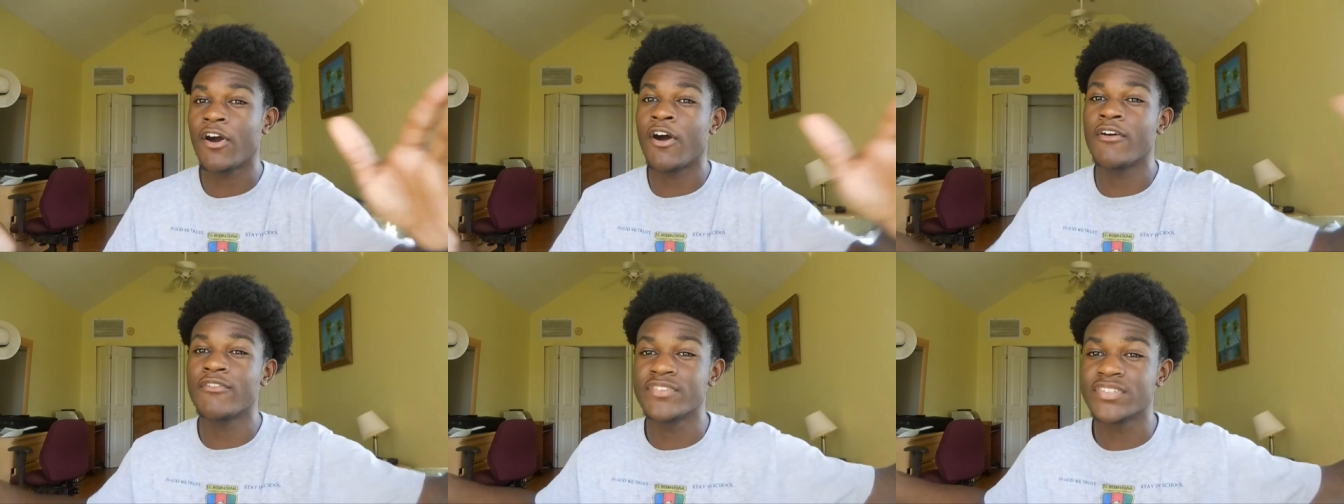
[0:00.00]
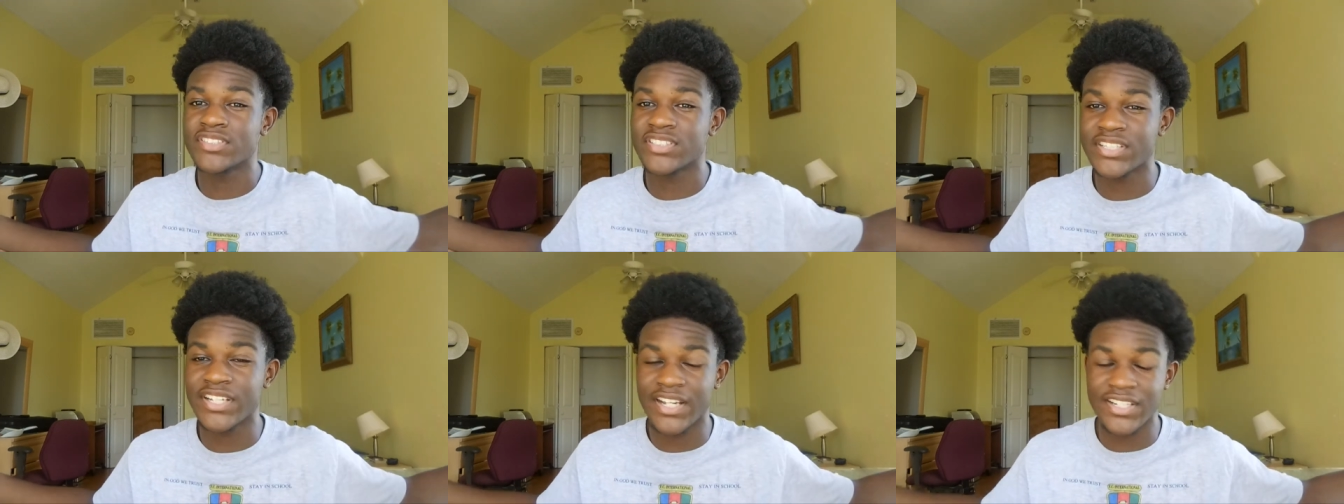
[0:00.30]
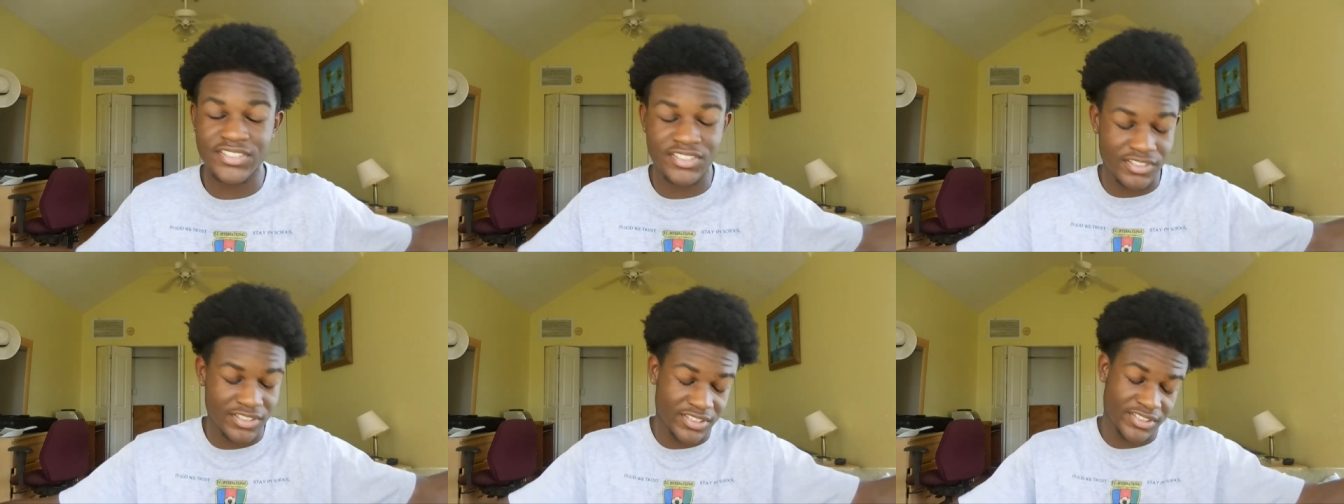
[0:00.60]
obviously,
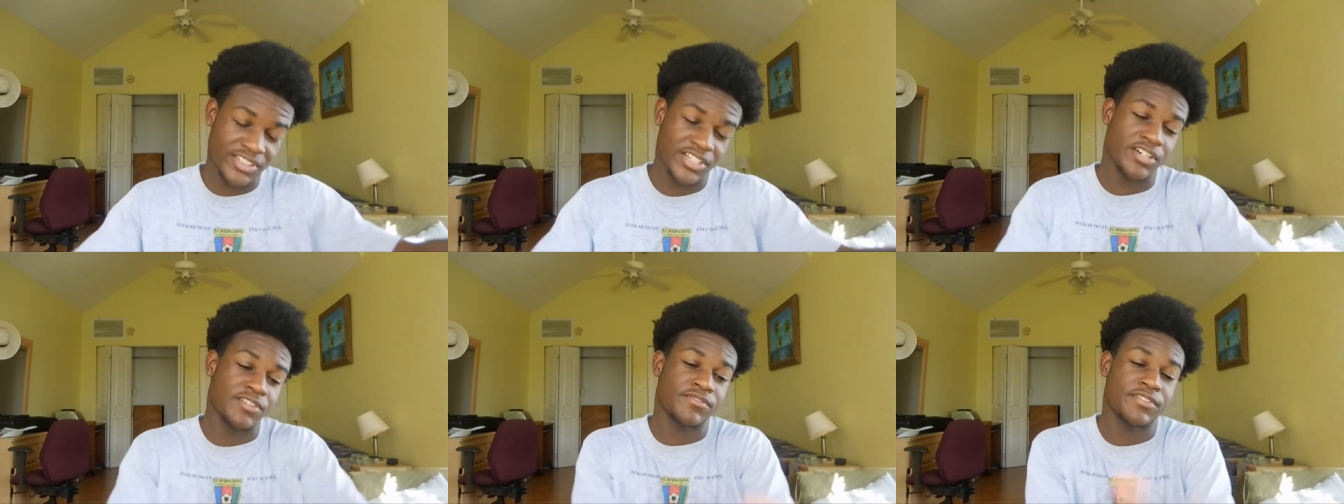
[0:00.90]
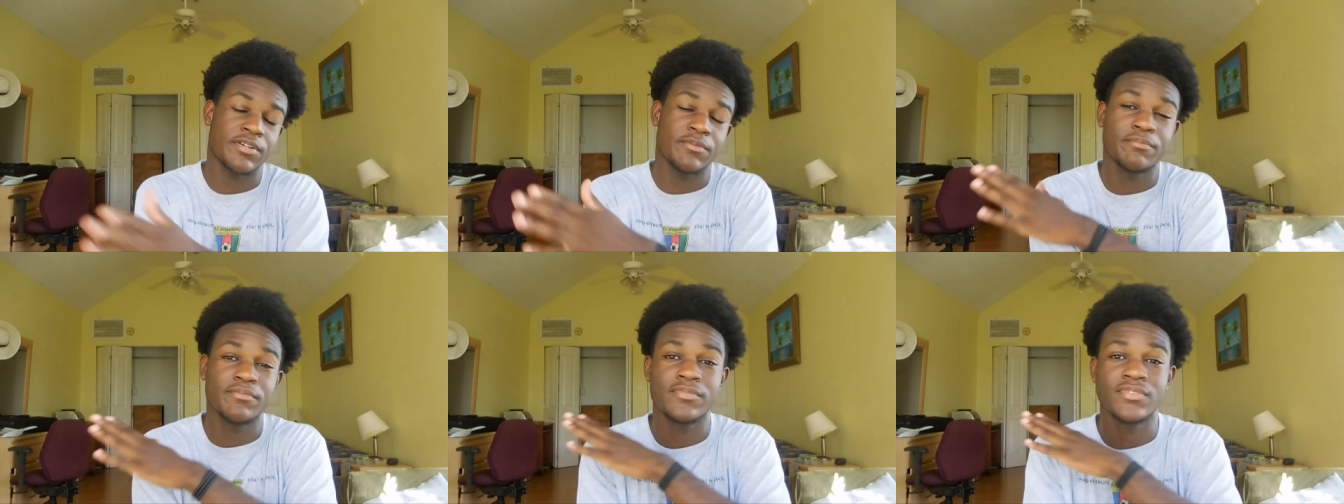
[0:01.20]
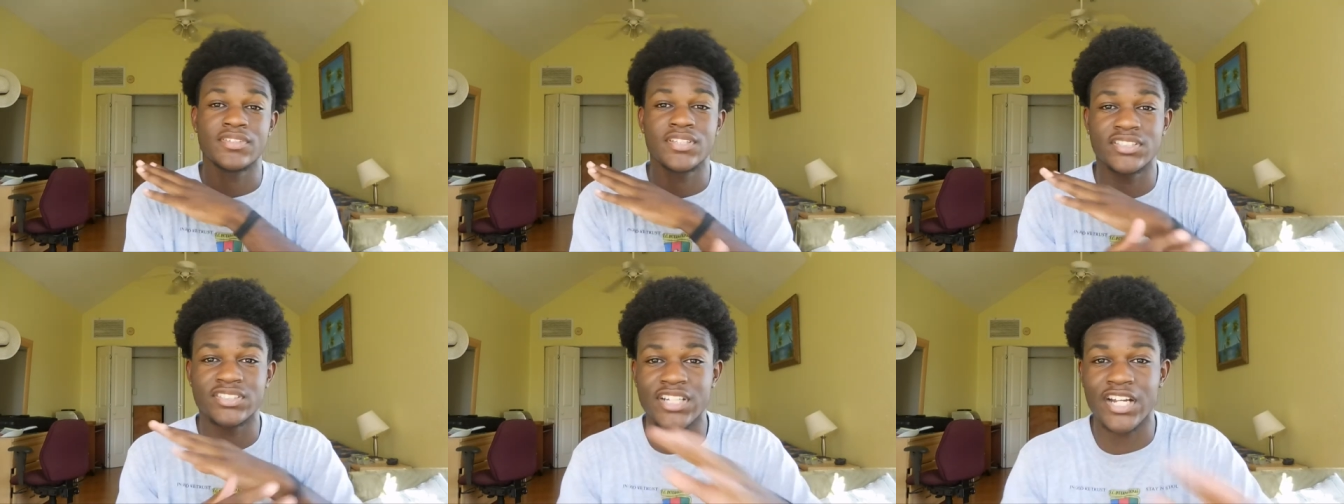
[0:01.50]
as you can tell
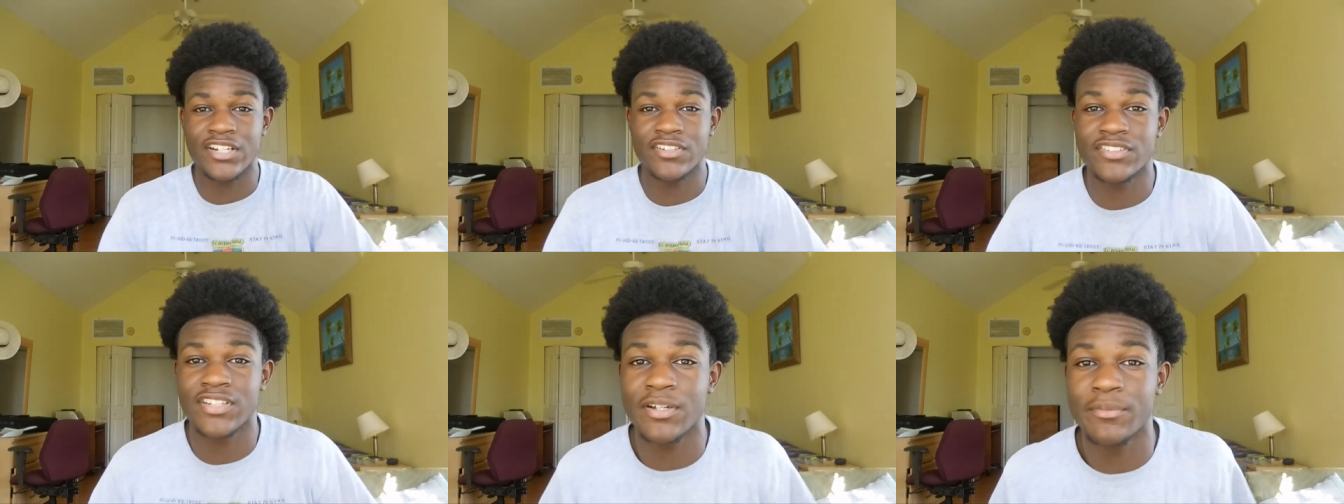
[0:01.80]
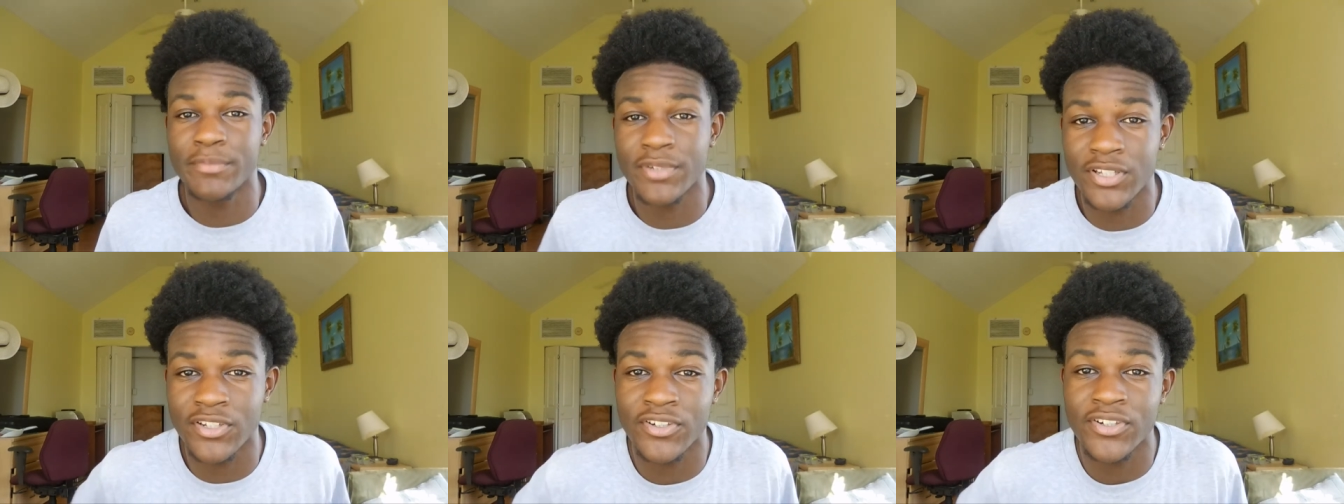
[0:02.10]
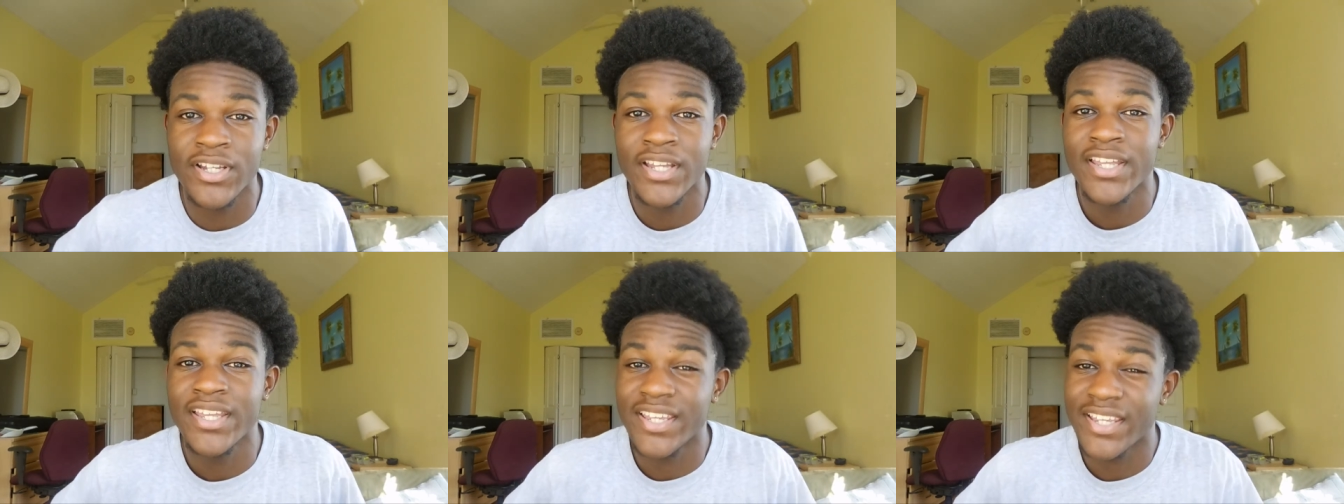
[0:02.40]
from the title down
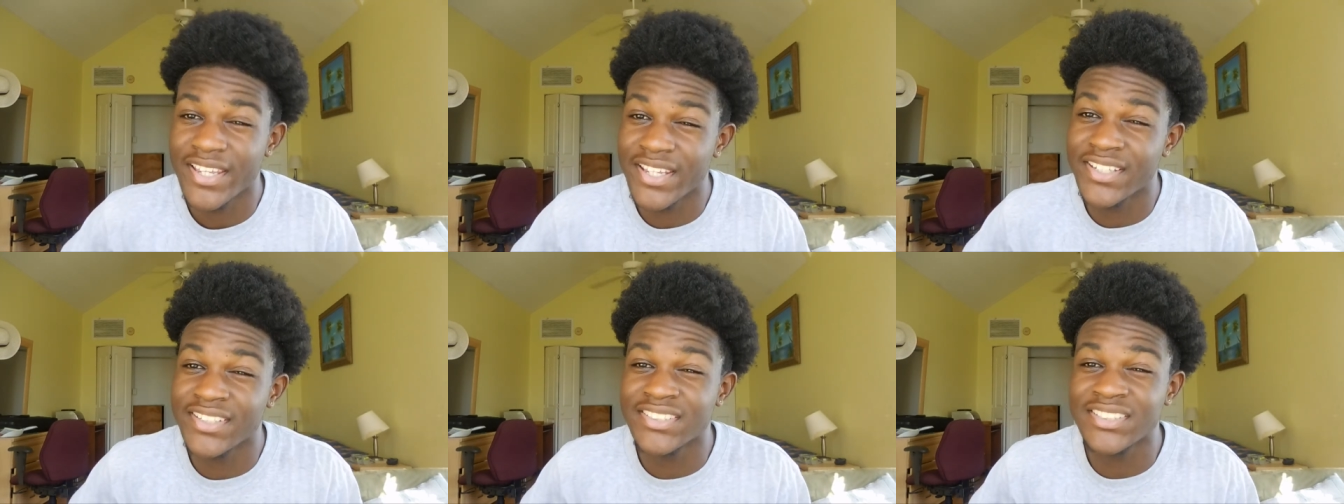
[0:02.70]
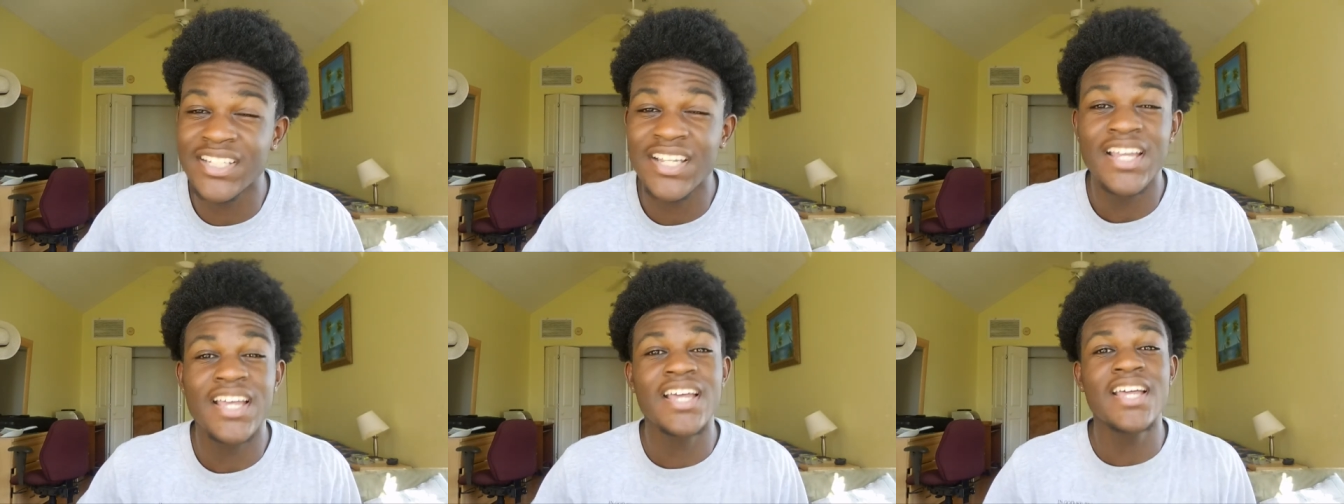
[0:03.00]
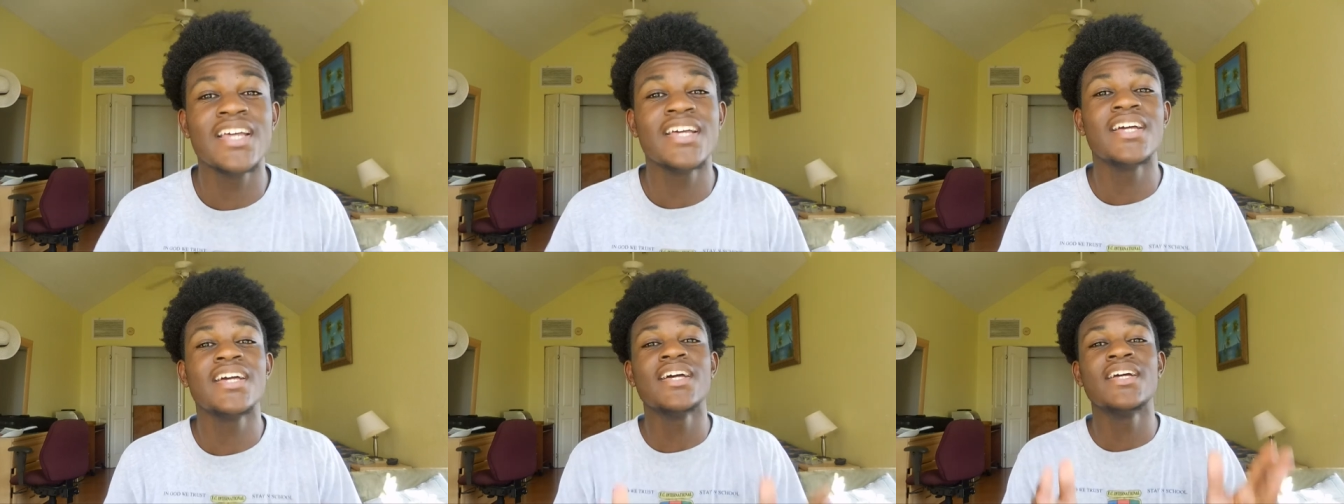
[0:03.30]
below, is
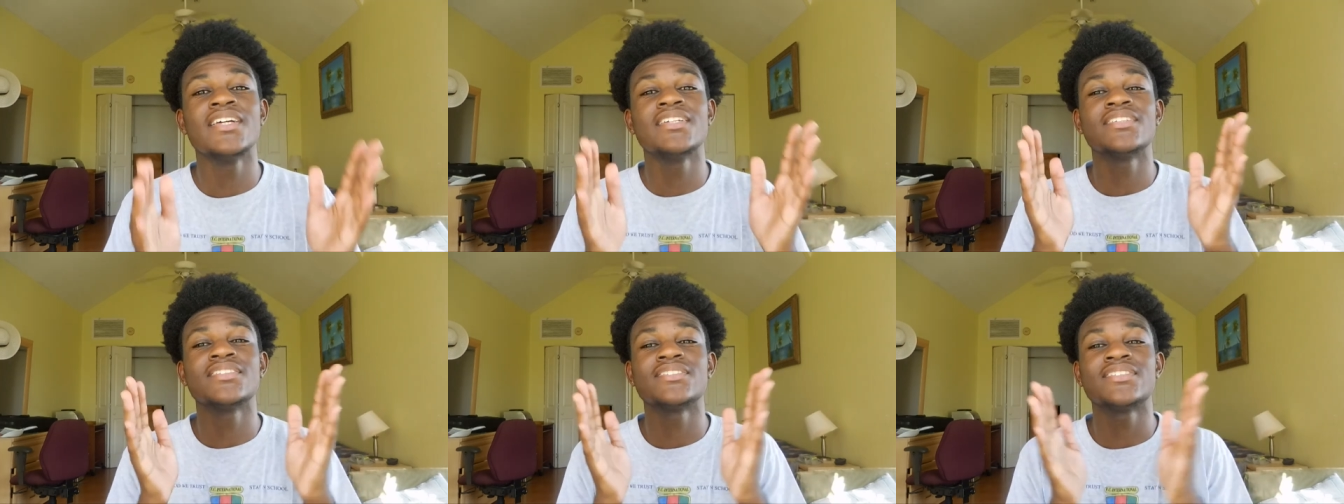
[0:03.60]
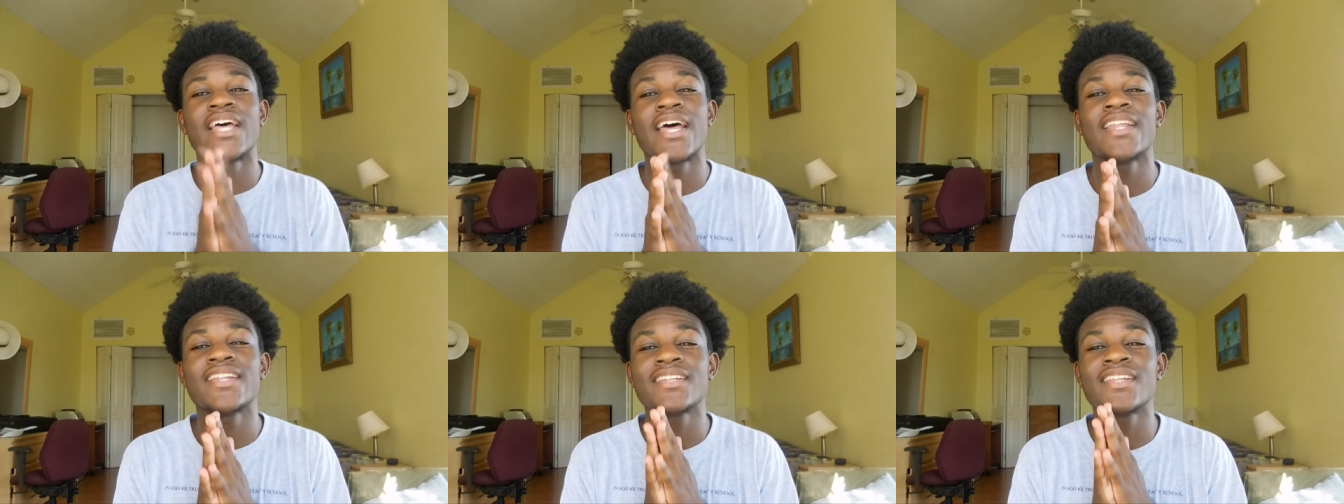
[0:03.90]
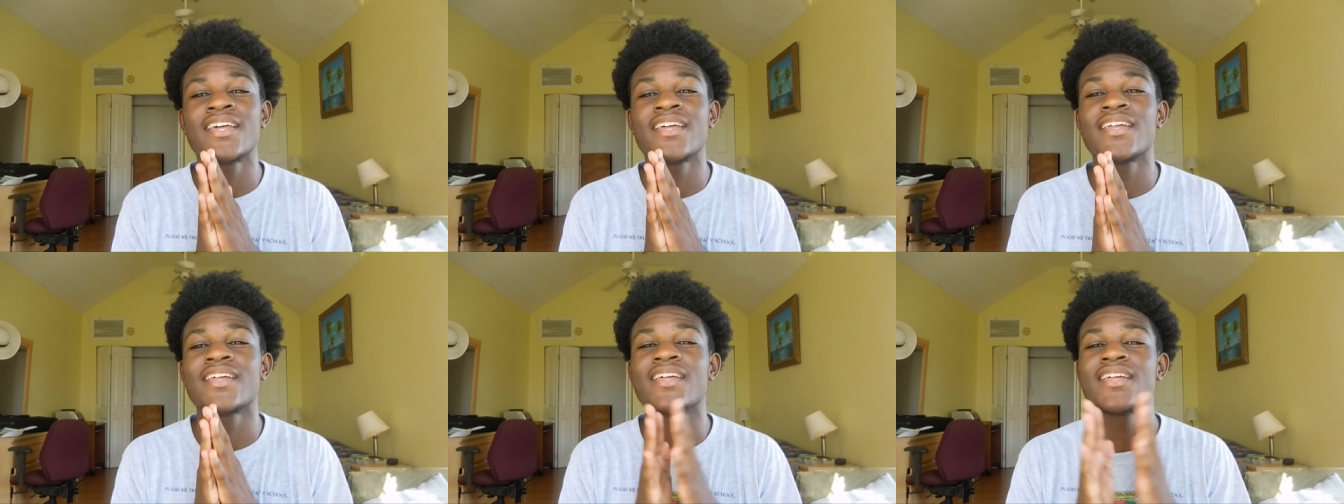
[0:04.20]

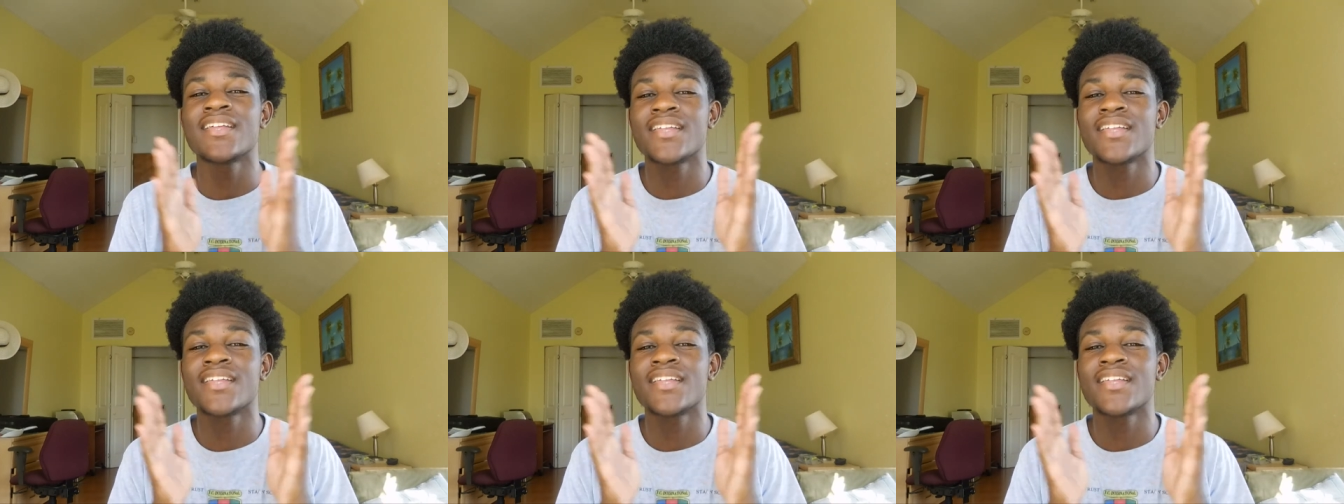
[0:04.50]
10,